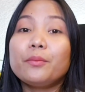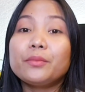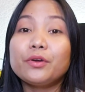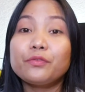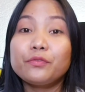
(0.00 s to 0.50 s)

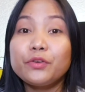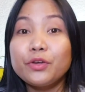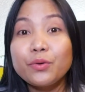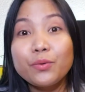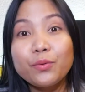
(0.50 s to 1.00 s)
If
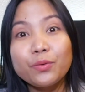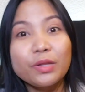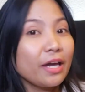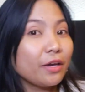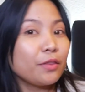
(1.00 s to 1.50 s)
you
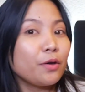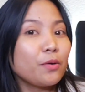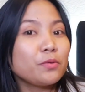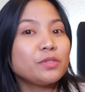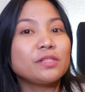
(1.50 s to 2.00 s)
like
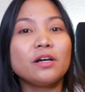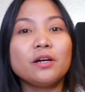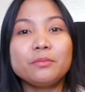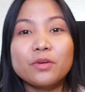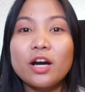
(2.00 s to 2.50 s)
those
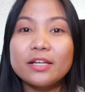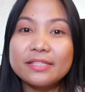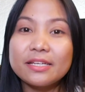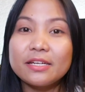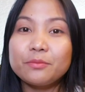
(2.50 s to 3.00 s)

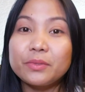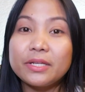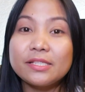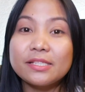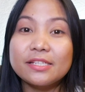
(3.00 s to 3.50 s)
content,
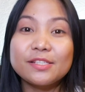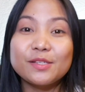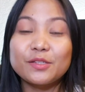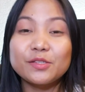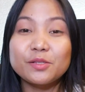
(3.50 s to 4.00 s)
please
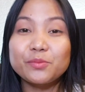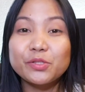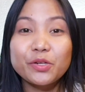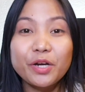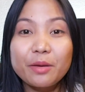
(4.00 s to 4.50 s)
consider
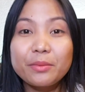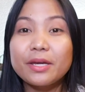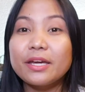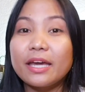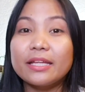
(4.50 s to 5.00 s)

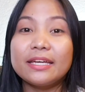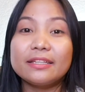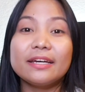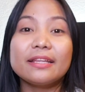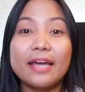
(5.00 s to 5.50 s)
subscribing and hit
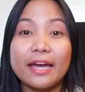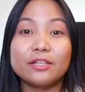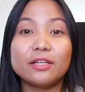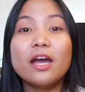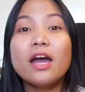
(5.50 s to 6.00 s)
that like
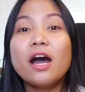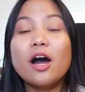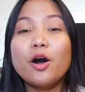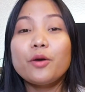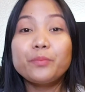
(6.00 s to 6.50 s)

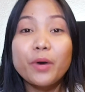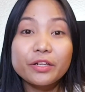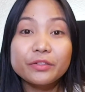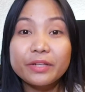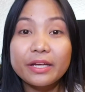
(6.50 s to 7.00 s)

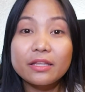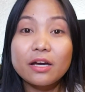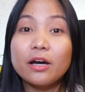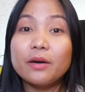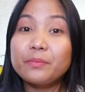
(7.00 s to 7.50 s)
button right
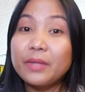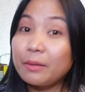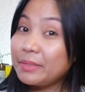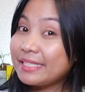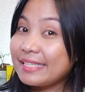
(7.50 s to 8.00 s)

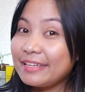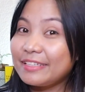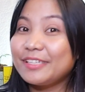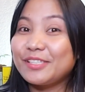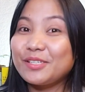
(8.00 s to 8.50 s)
beside
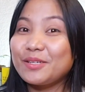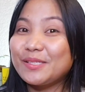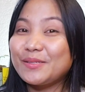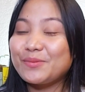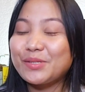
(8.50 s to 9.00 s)
the
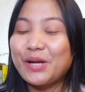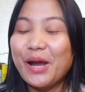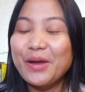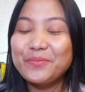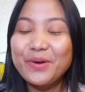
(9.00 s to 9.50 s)

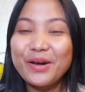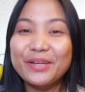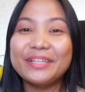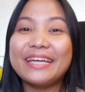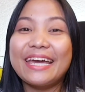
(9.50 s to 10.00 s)
subscribe
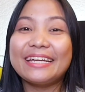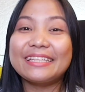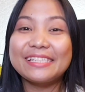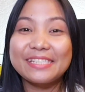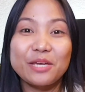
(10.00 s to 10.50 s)
button, and at
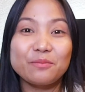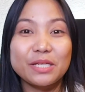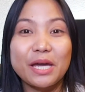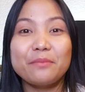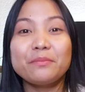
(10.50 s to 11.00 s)
the same
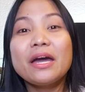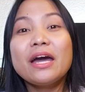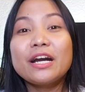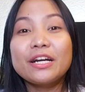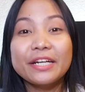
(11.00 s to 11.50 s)
time
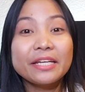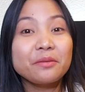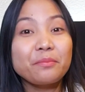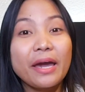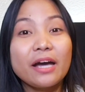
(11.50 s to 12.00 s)
ring the
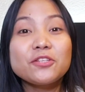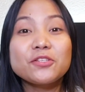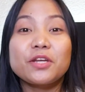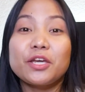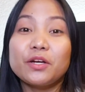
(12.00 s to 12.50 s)
bell
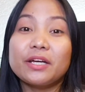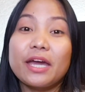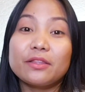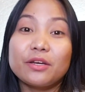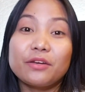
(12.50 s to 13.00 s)
so that you'll
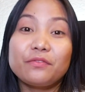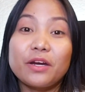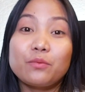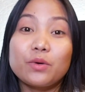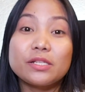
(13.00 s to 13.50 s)
get
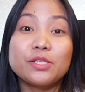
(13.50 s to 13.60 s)
notified once